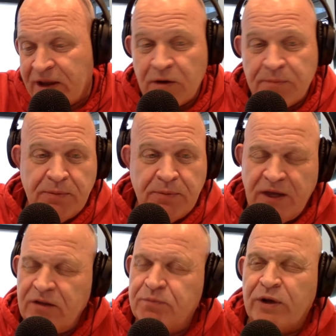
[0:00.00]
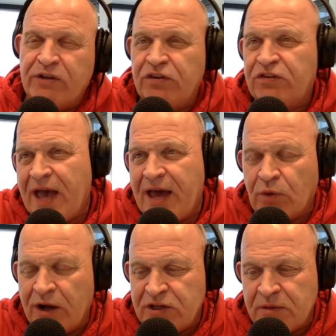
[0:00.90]
I hear people saying, "Boy, it's just sad
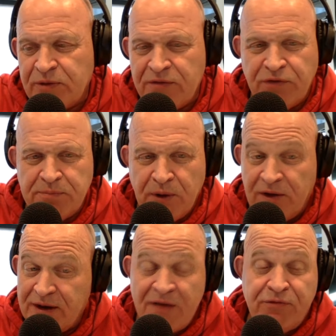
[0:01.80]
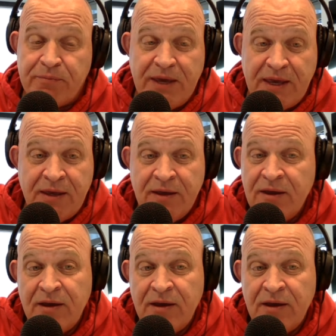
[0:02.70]
watching him play football." Not for me.